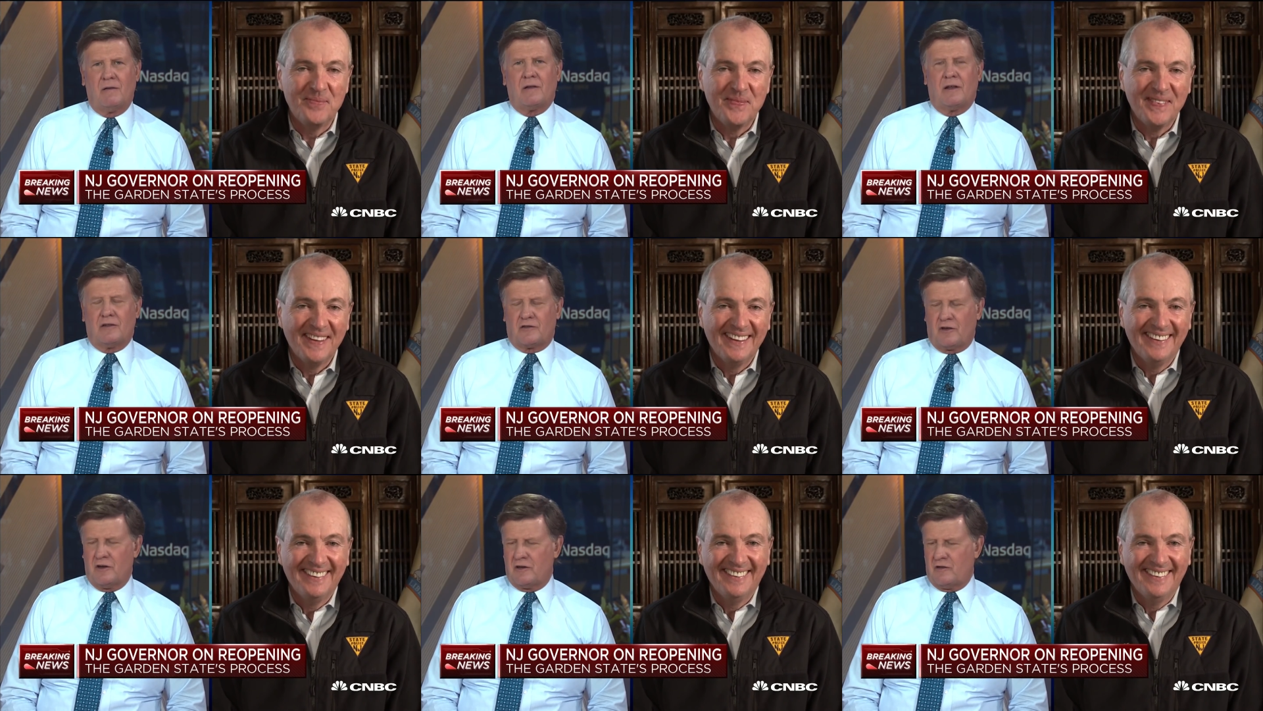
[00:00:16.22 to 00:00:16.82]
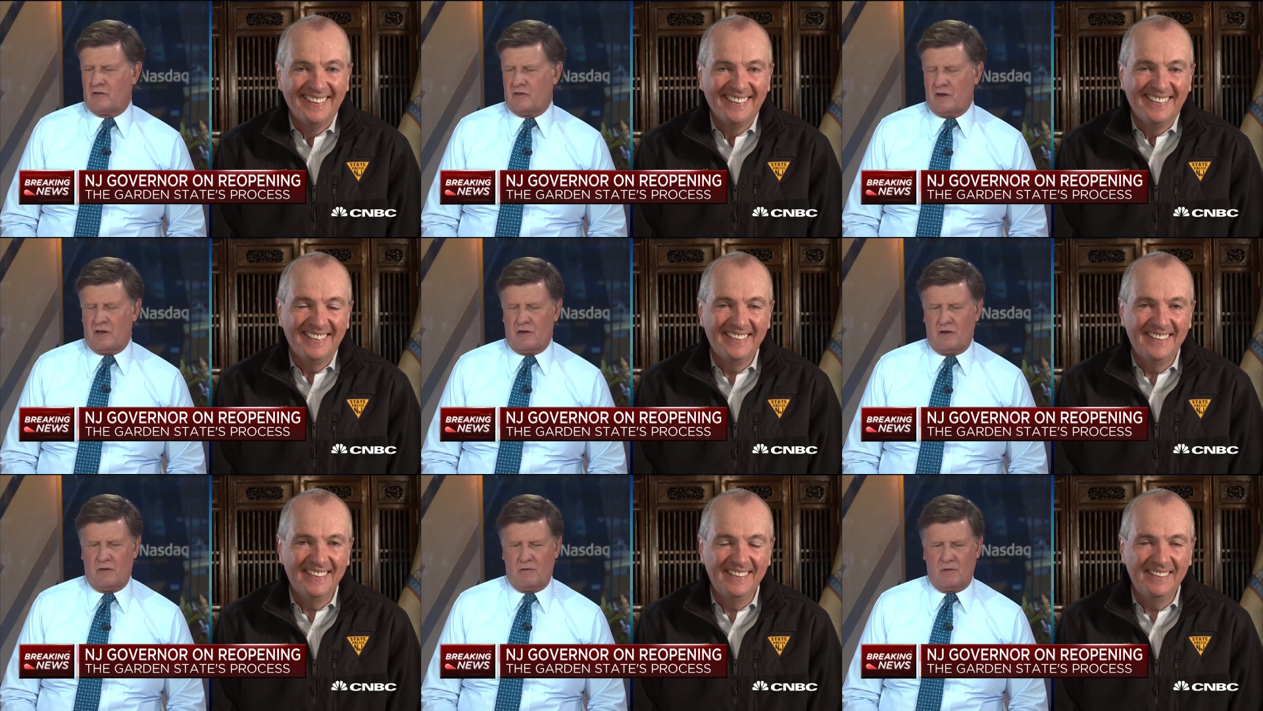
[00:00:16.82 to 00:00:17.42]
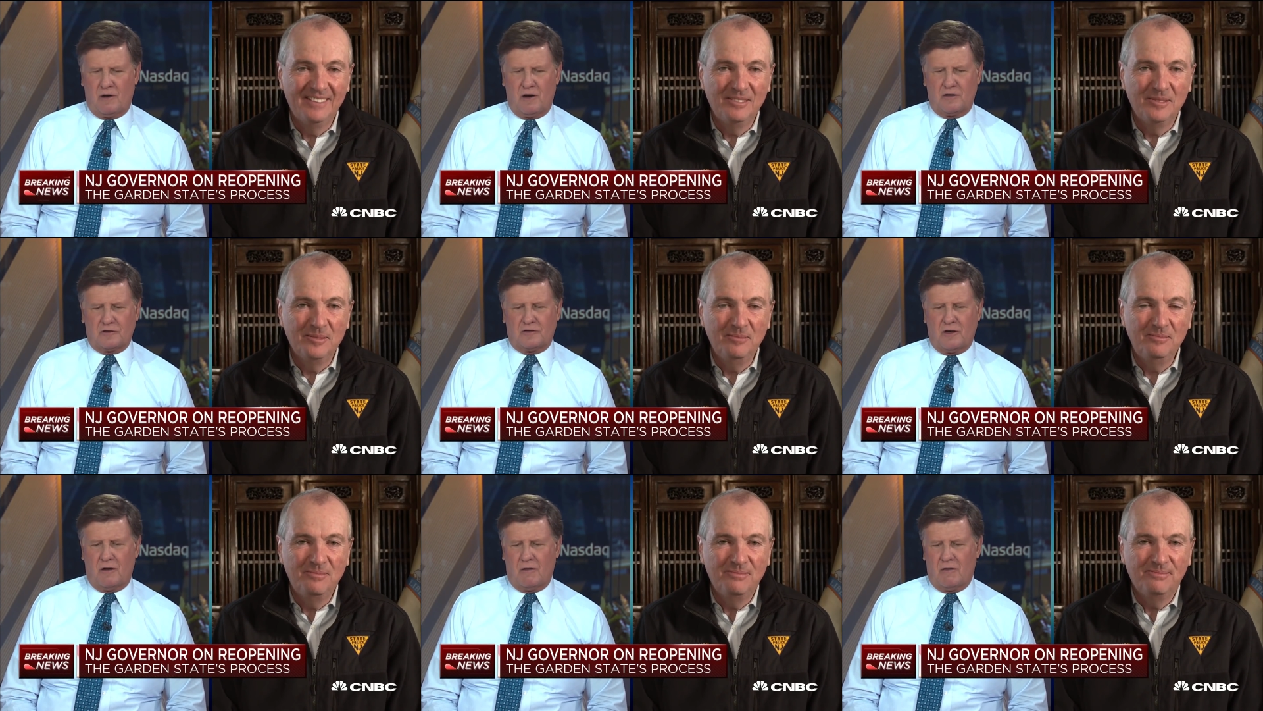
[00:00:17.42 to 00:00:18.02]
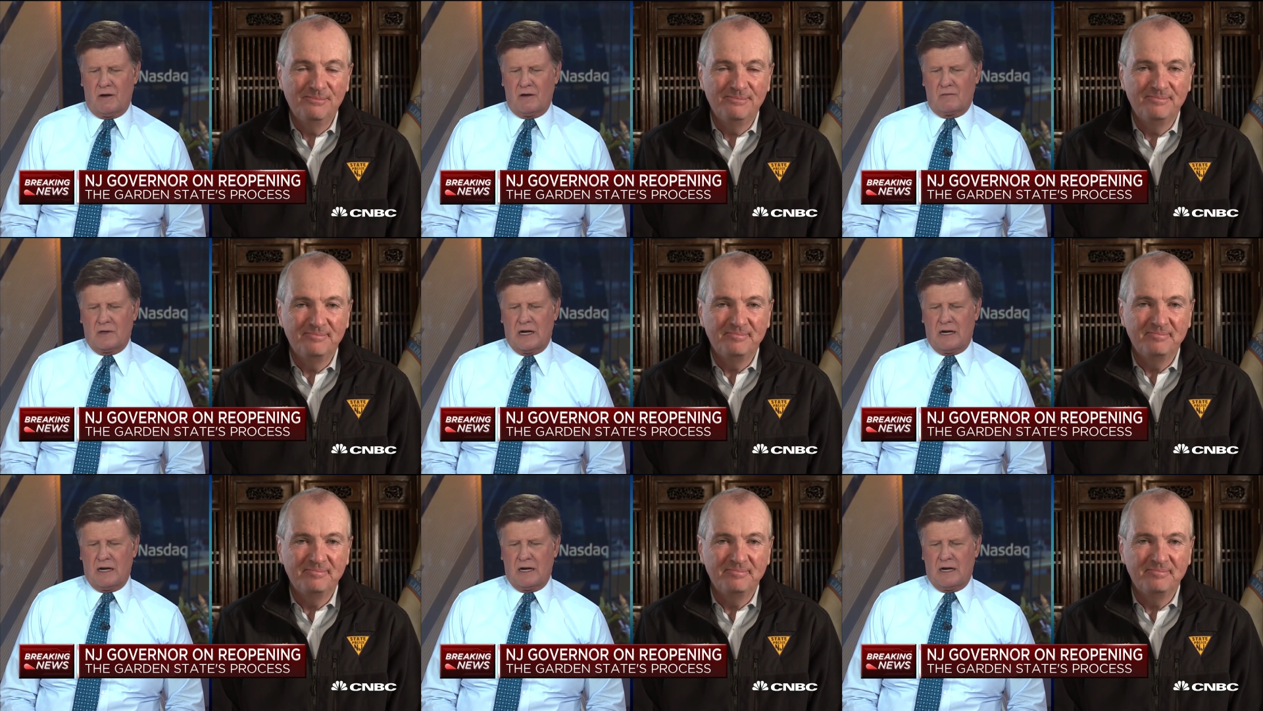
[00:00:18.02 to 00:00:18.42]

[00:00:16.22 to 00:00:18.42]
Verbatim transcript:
Speaker 1: It's good to see you also.